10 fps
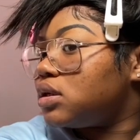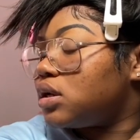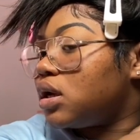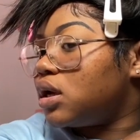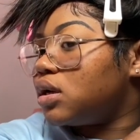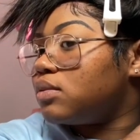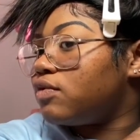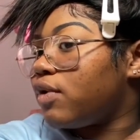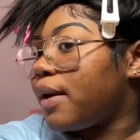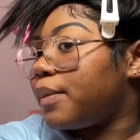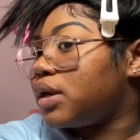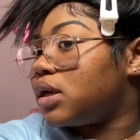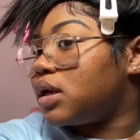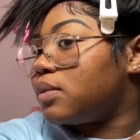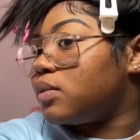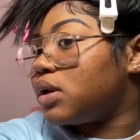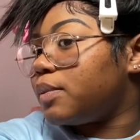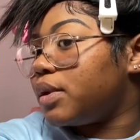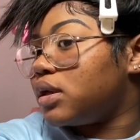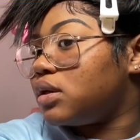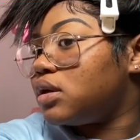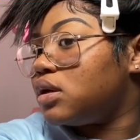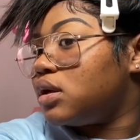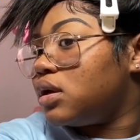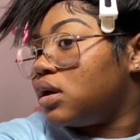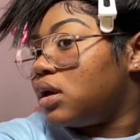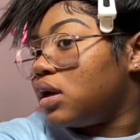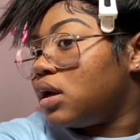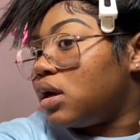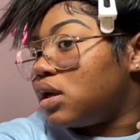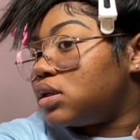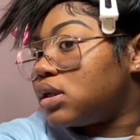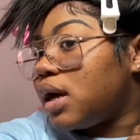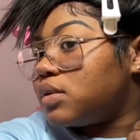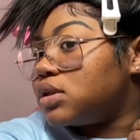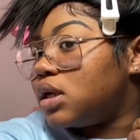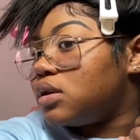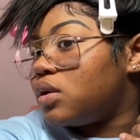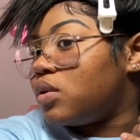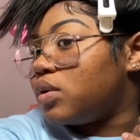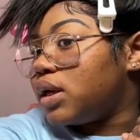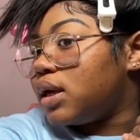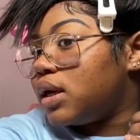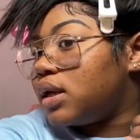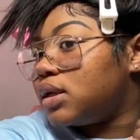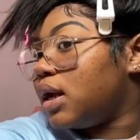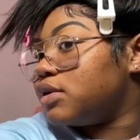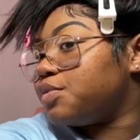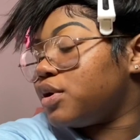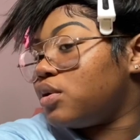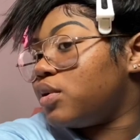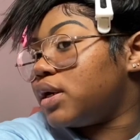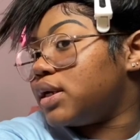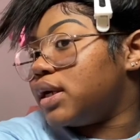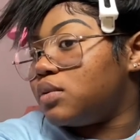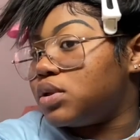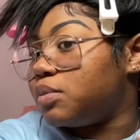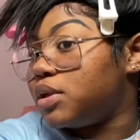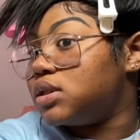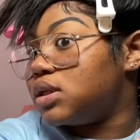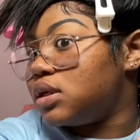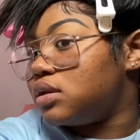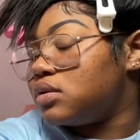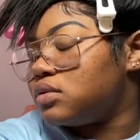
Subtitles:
wrapping it up with a pin until I was done the whole head, and then I would spray the whole head again, put the pins in.